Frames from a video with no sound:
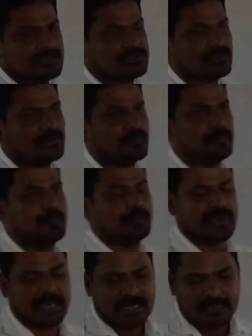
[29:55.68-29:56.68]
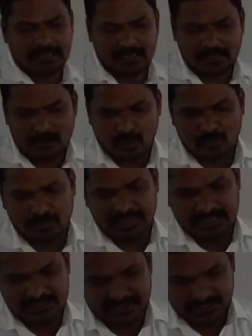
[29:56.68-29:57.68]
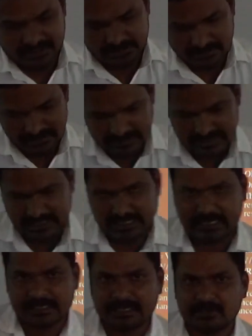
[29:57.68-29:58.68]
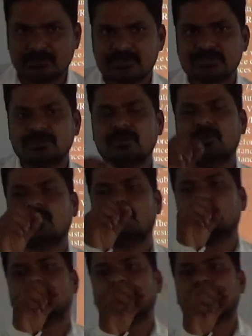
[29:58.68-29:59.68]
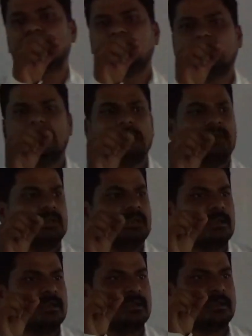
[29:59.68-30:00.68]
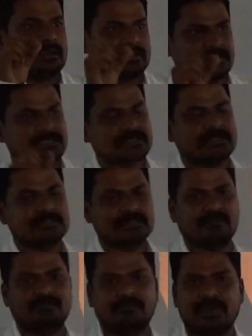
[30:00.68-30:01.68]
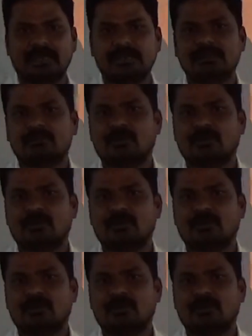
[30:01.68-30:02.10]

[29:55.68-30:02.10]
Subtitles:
So parallel combination, they can use total resistance of parallel